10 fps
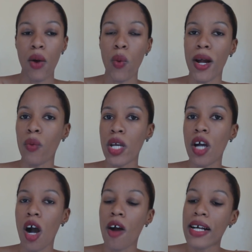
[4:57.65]
where we
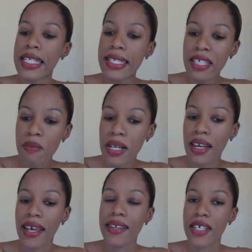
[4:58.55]
are
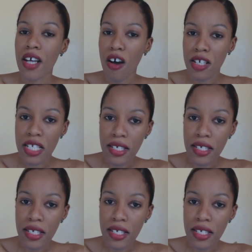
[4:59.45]
assimilating on